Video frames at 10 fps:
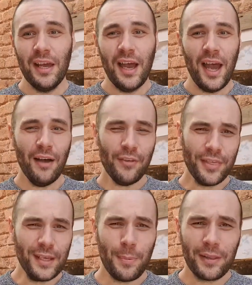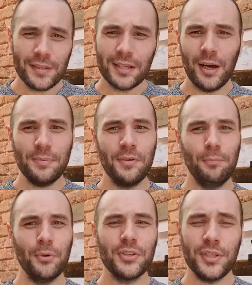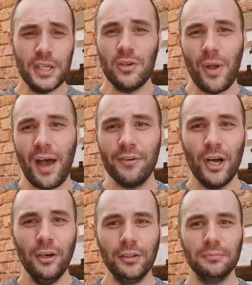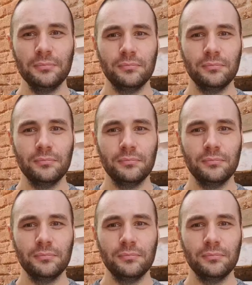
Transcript: Have a think about the types of books that you have at home.